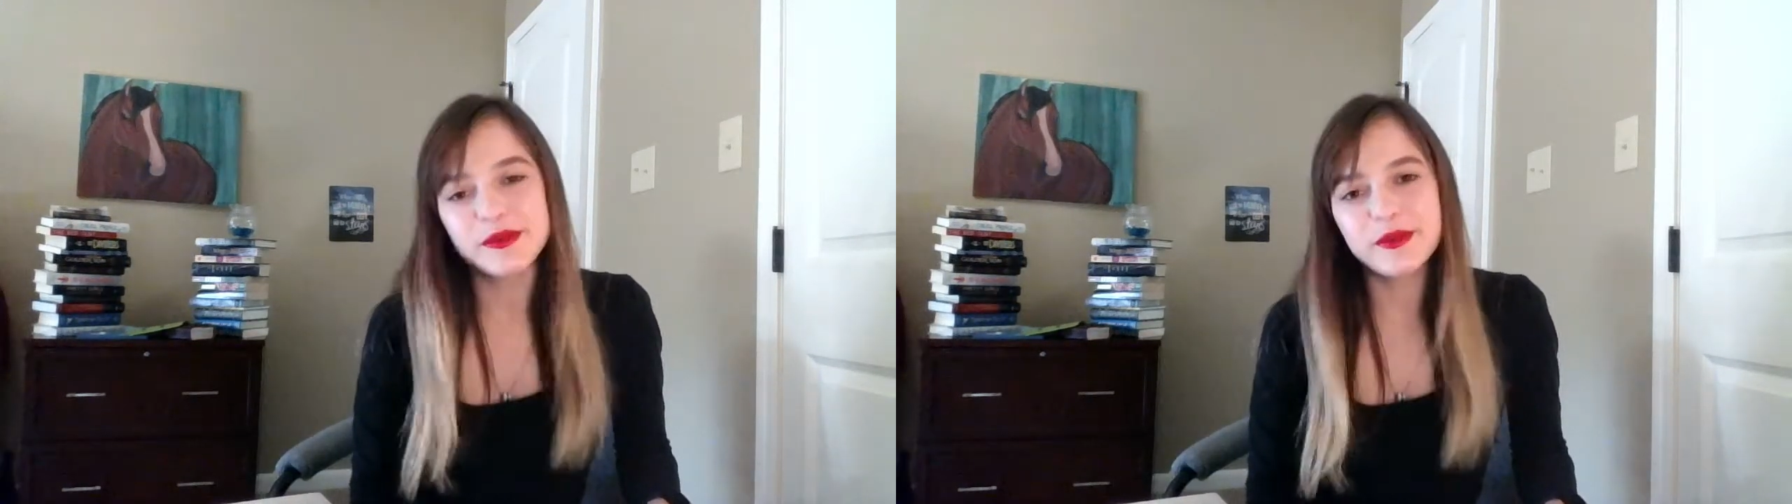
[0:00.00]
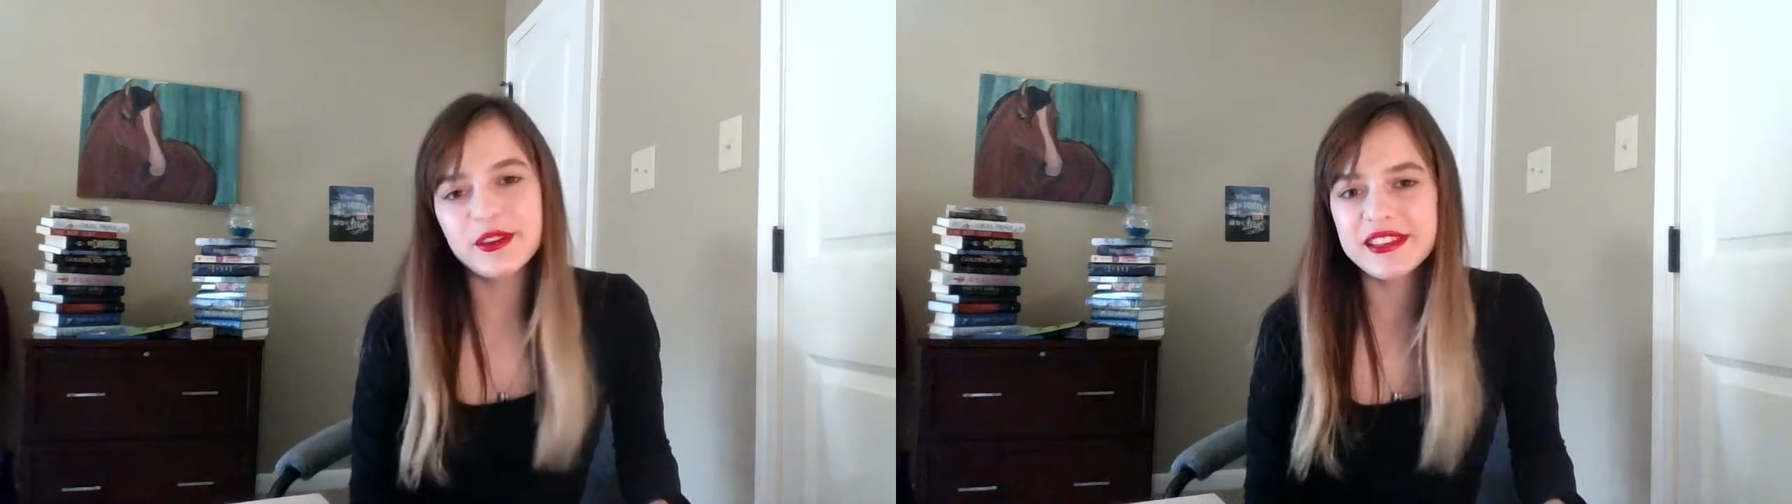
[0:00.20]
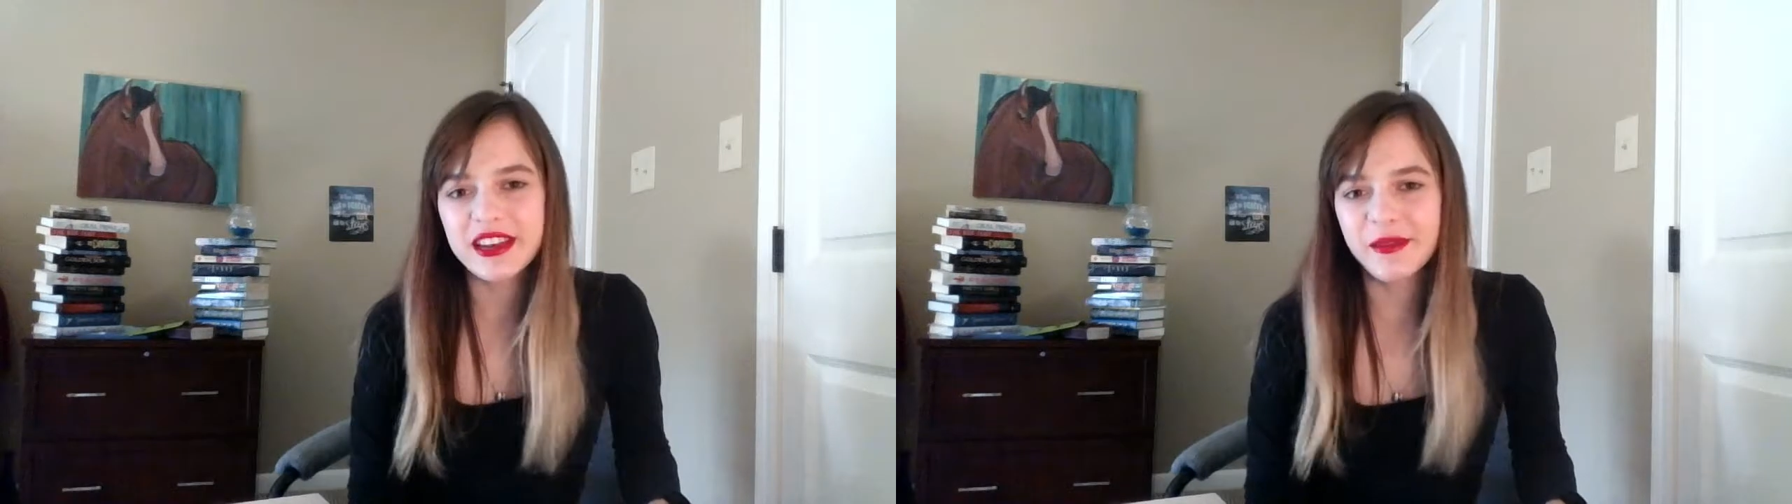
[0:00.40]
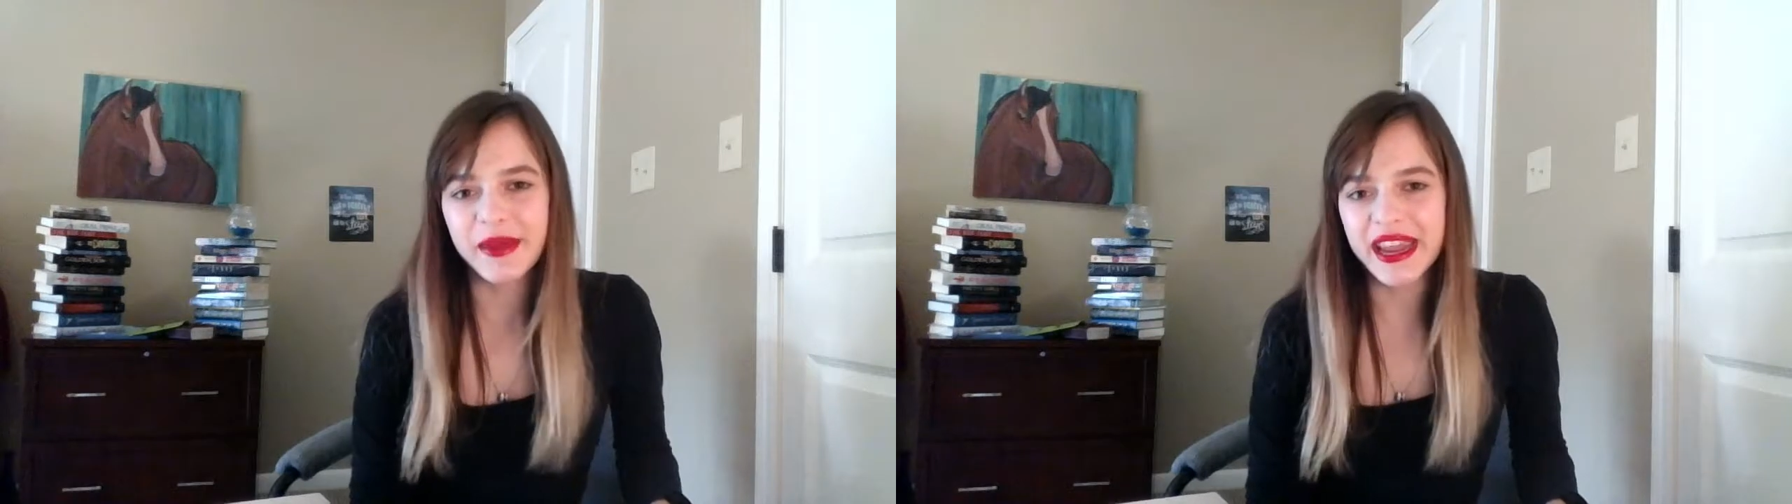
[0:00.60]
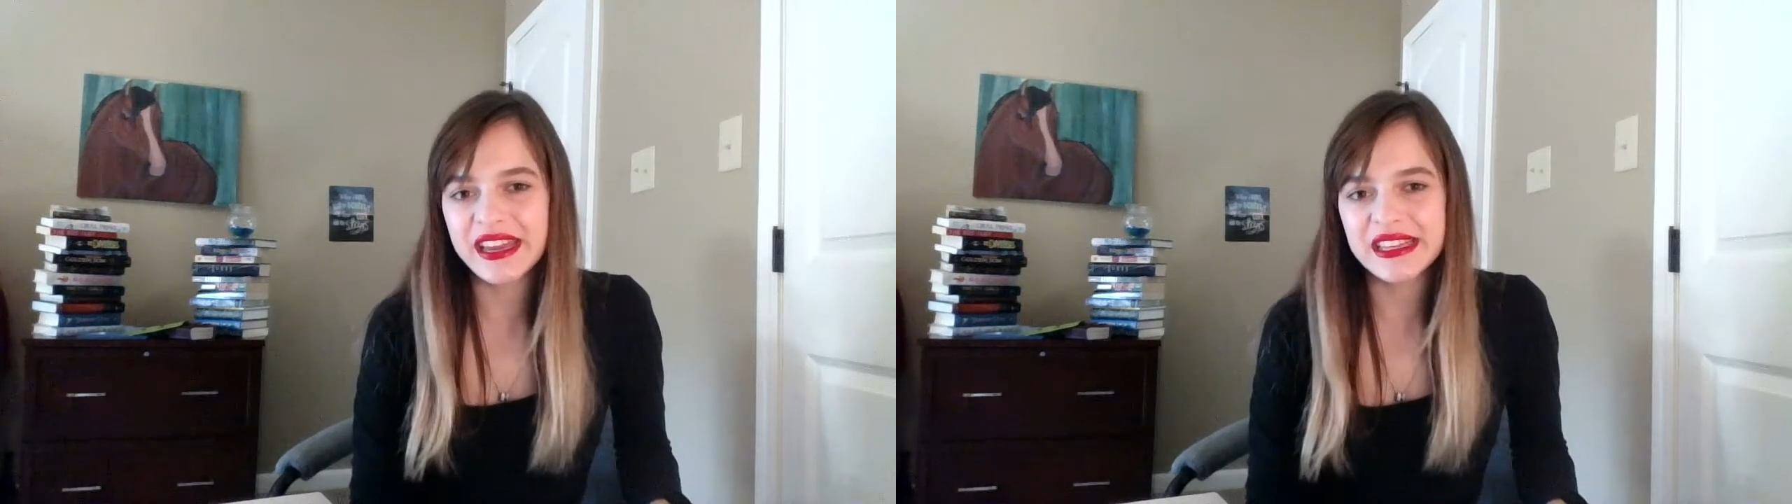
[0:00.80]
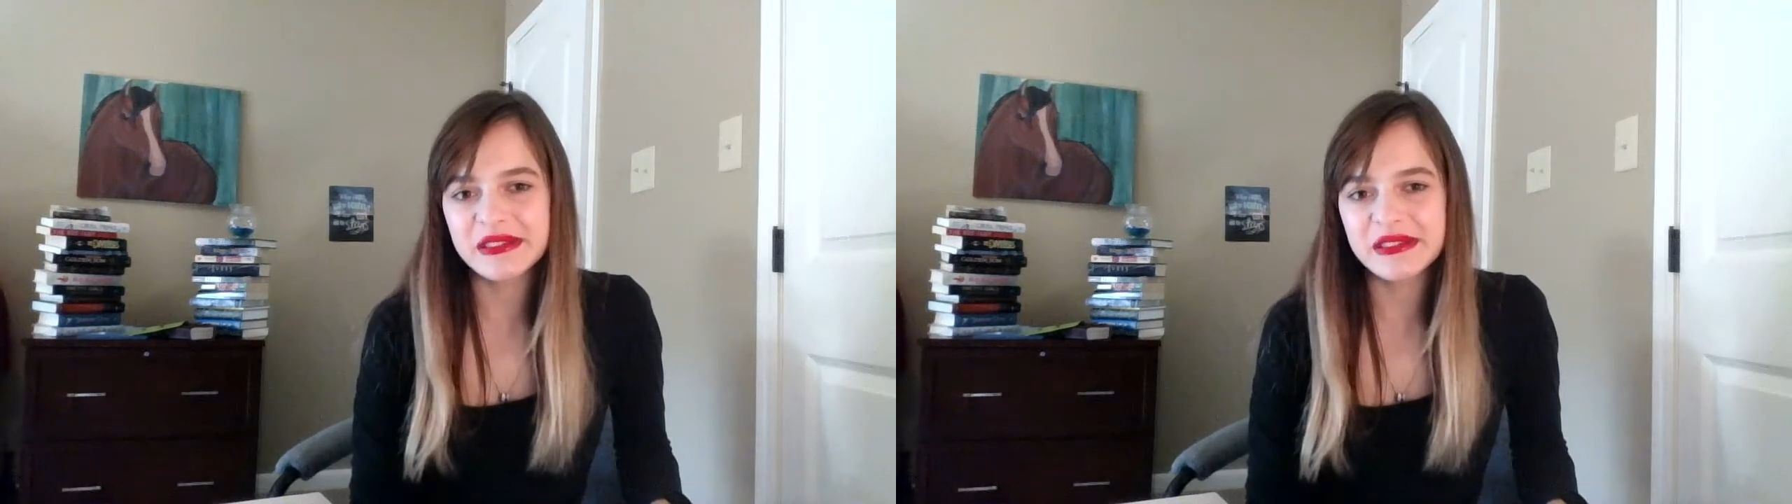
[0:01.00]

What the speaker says: books that are banned